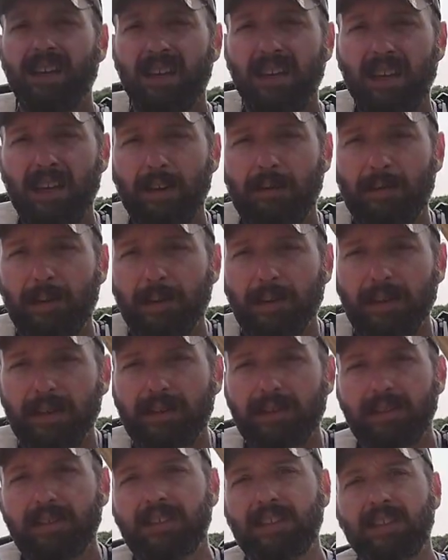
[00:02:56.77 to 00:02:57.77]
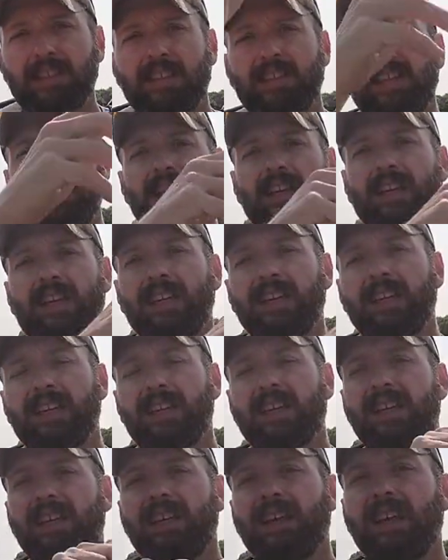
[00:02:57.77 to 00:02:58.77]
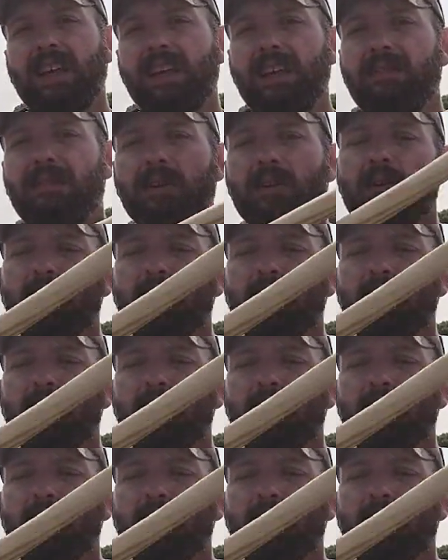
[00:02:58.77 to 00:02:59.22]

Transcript: If you're interested in any of the